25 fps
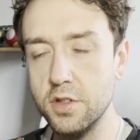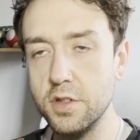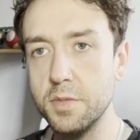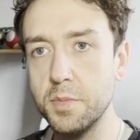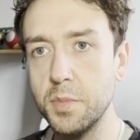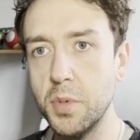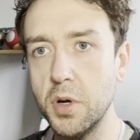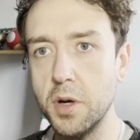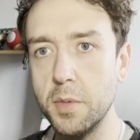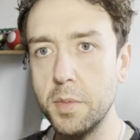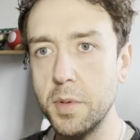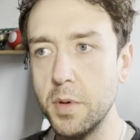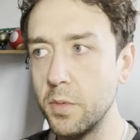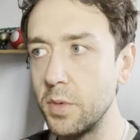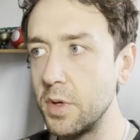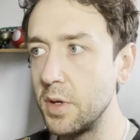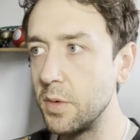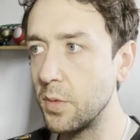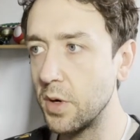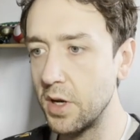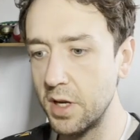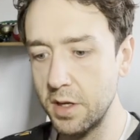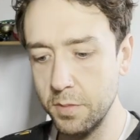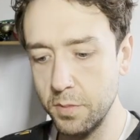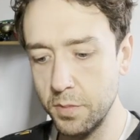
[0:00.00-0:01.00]
pop a wee
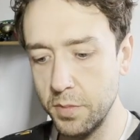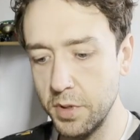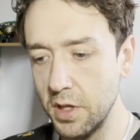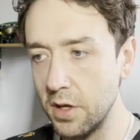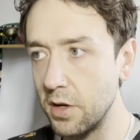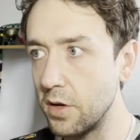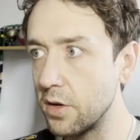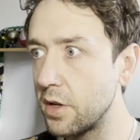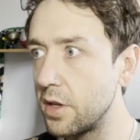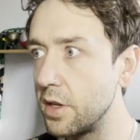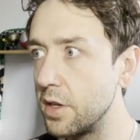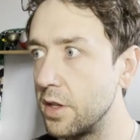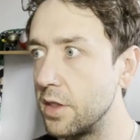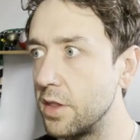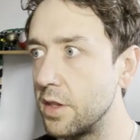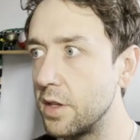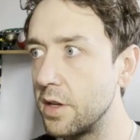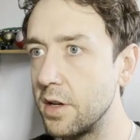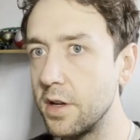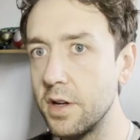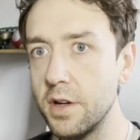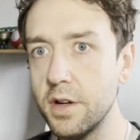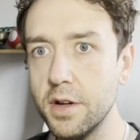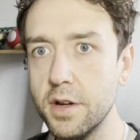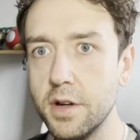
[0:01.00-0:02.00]
white block in
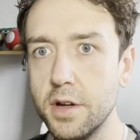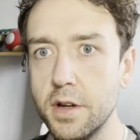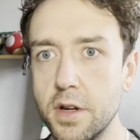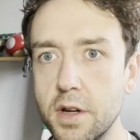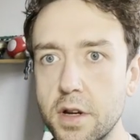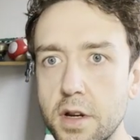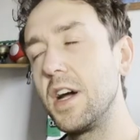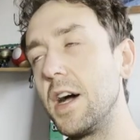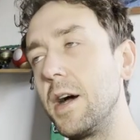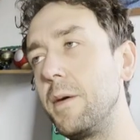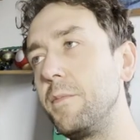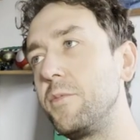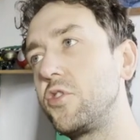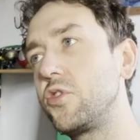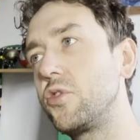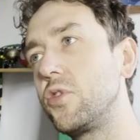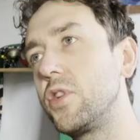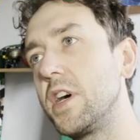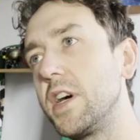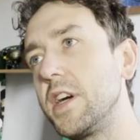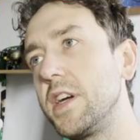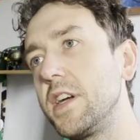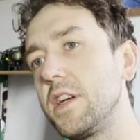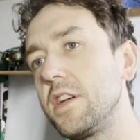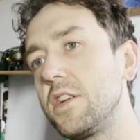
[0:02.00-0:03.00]
there. I'm
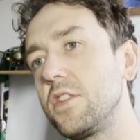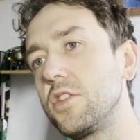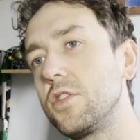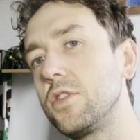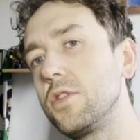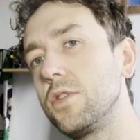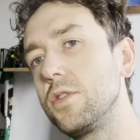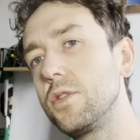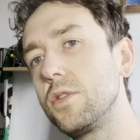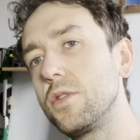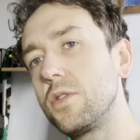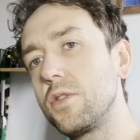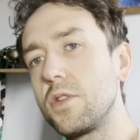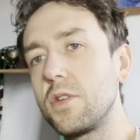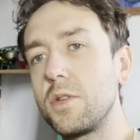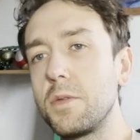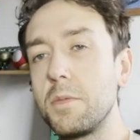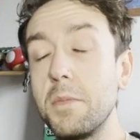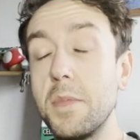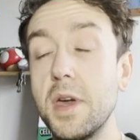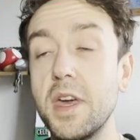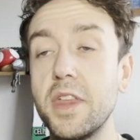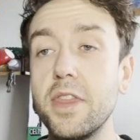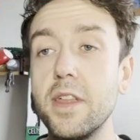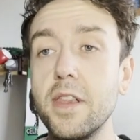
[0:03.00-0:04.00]
trying to
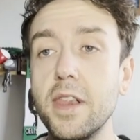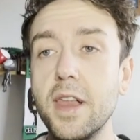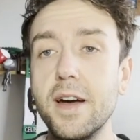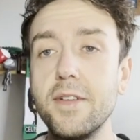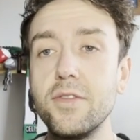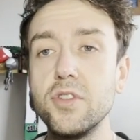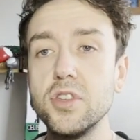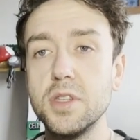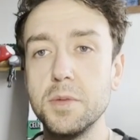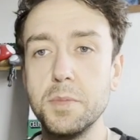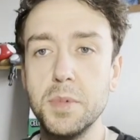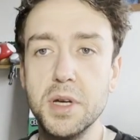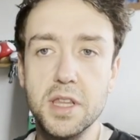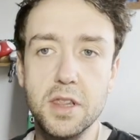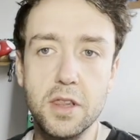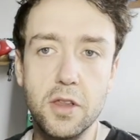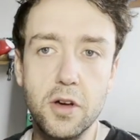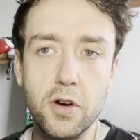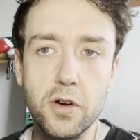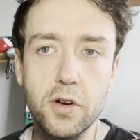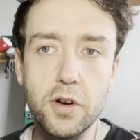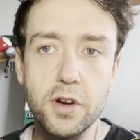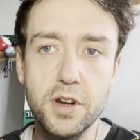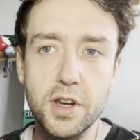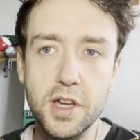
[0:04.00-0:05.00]
make the levels a bit
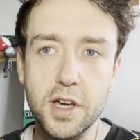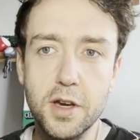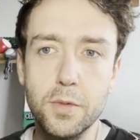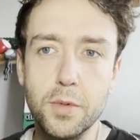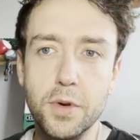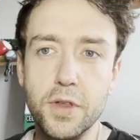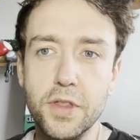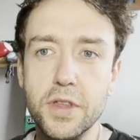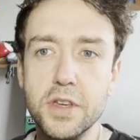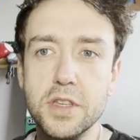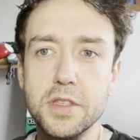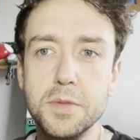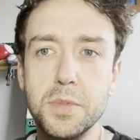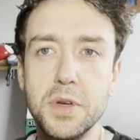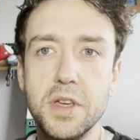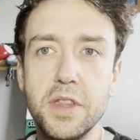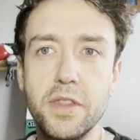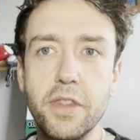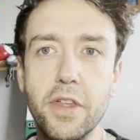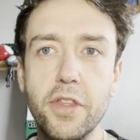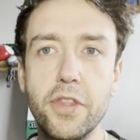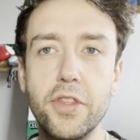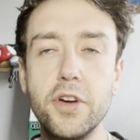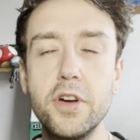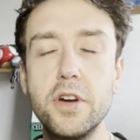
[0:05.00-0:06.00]
longer now, with this being the
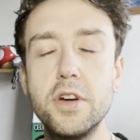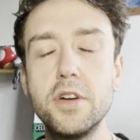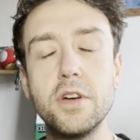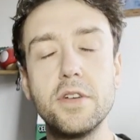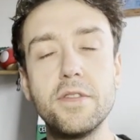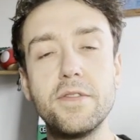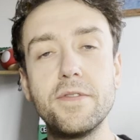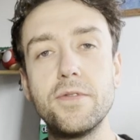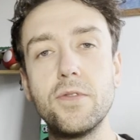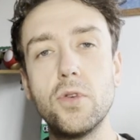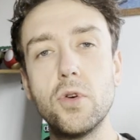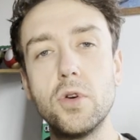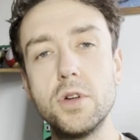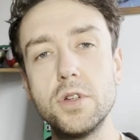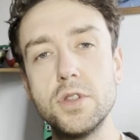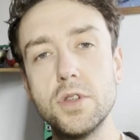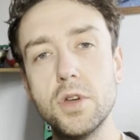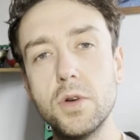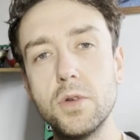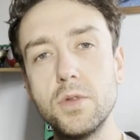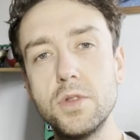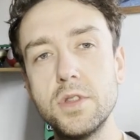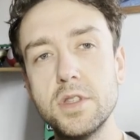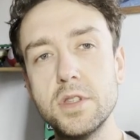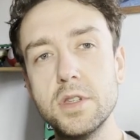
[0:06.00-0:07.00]
third of 4
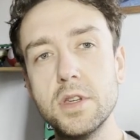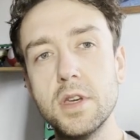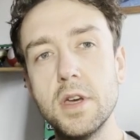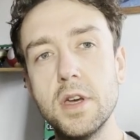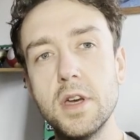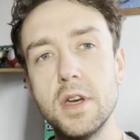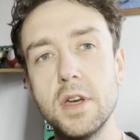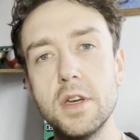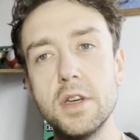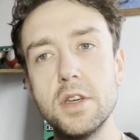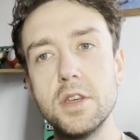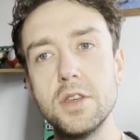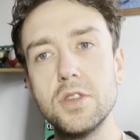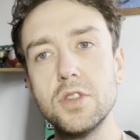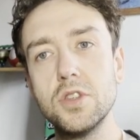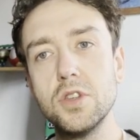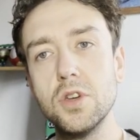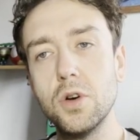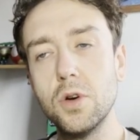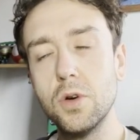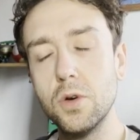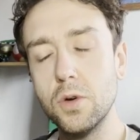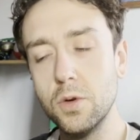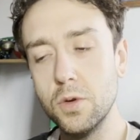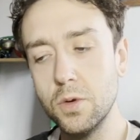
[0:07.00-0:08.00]
zones.
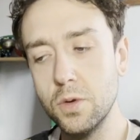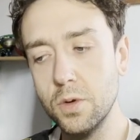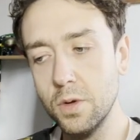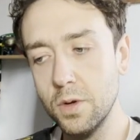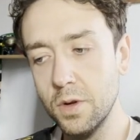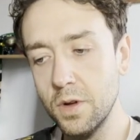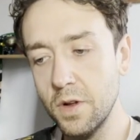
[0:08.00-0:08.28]
So,